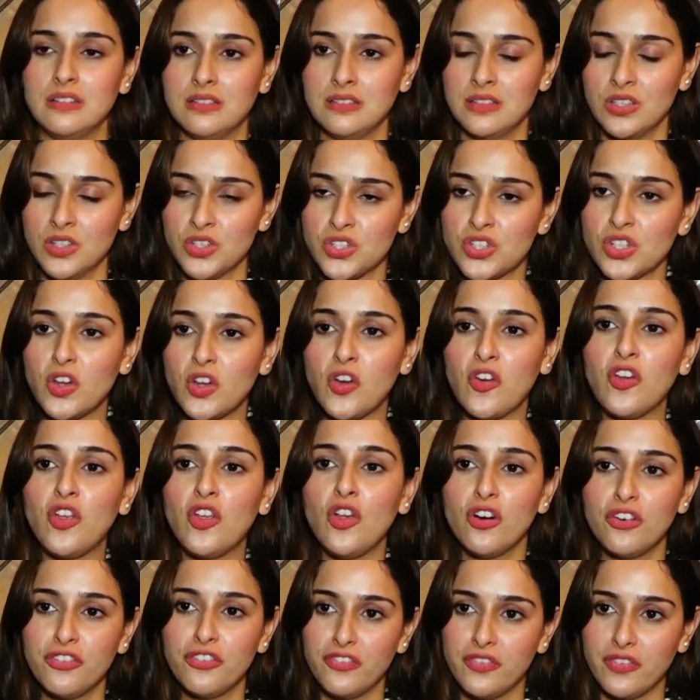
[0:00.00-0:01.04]
The
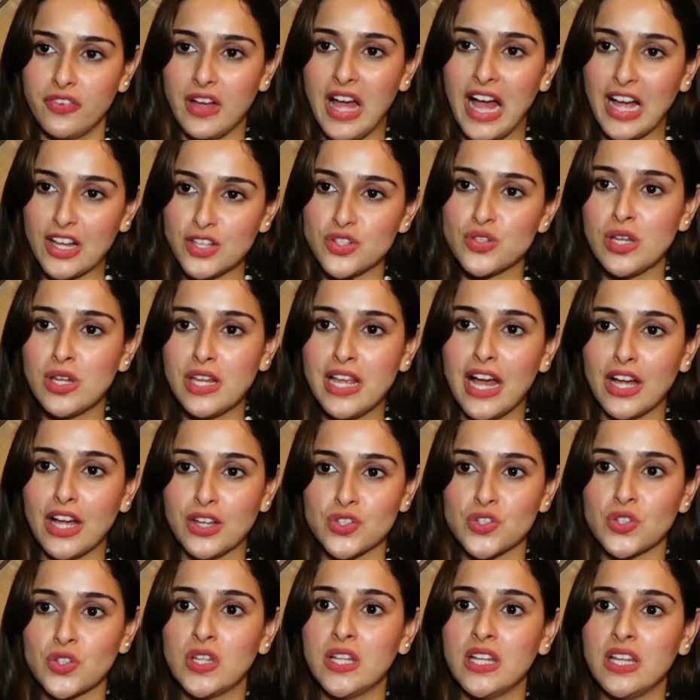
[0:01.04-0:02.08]
journey of
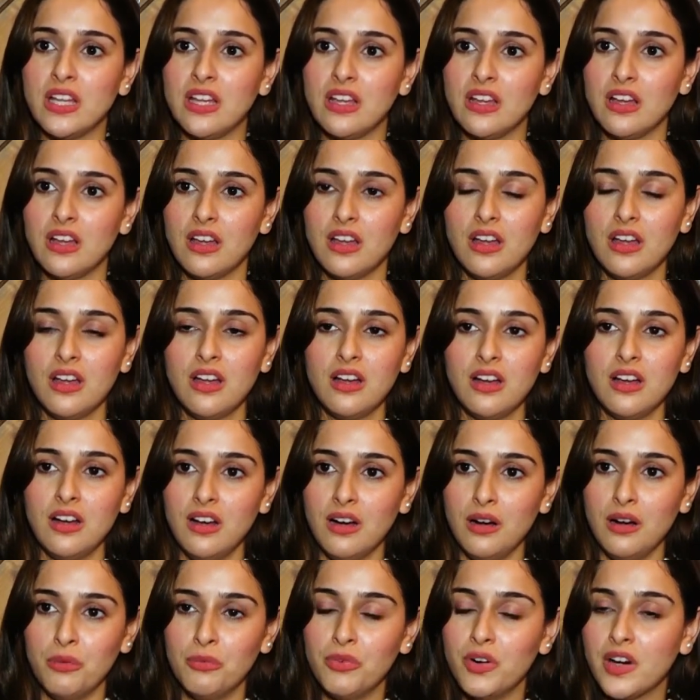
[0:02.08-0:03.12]
actually
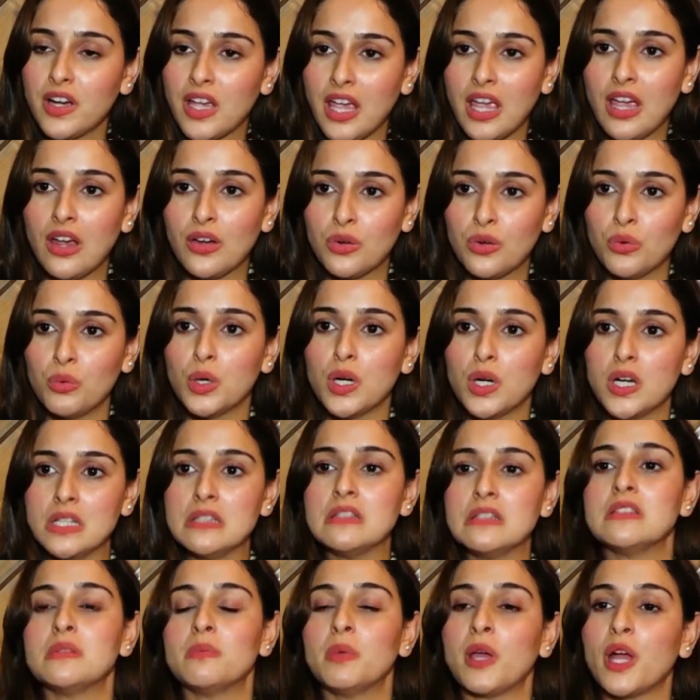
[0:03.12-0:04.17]
working
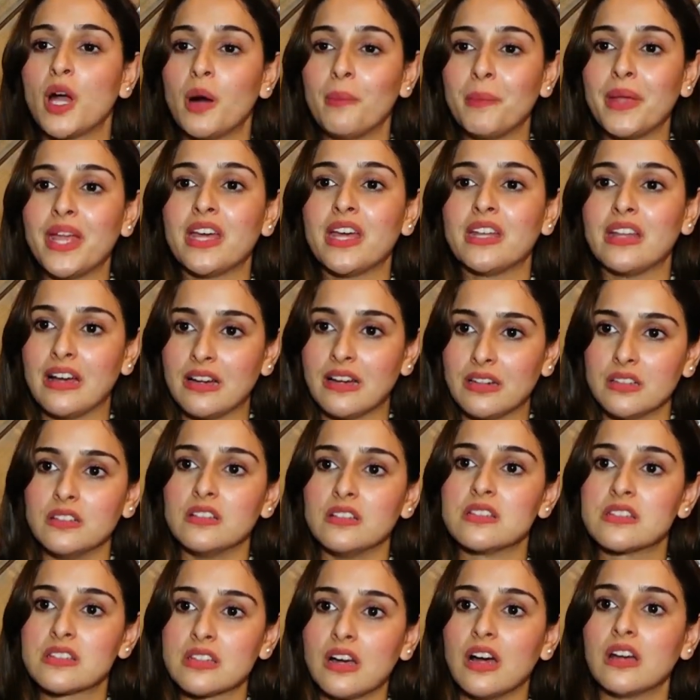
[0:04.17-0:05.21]
towards becoming an
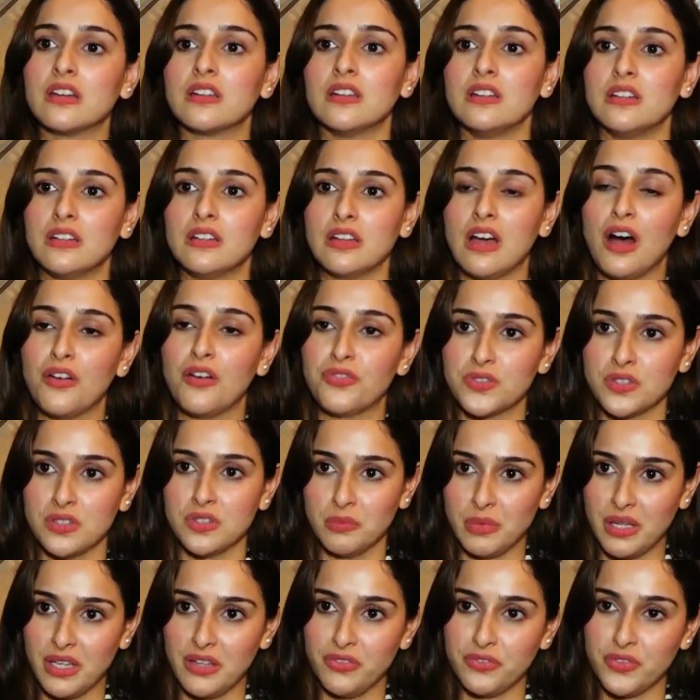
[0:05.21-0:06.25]
actor started after
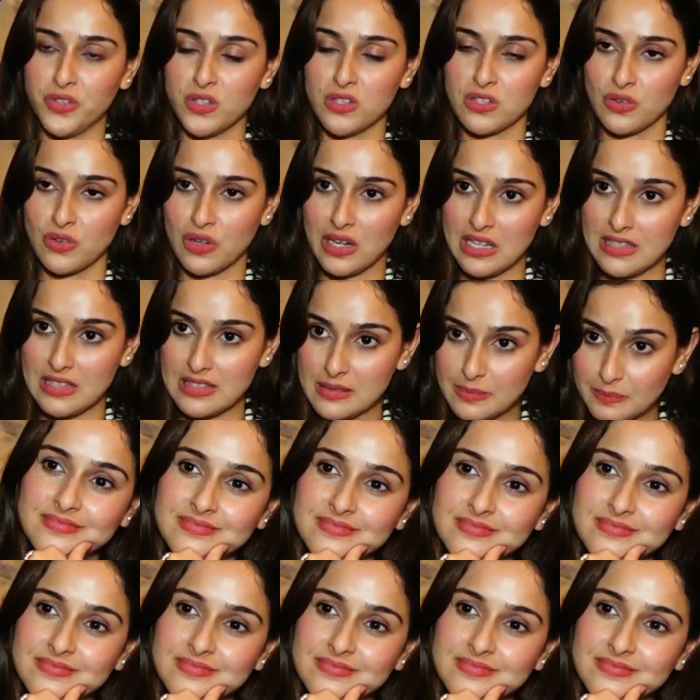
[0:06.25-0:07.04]
my first release.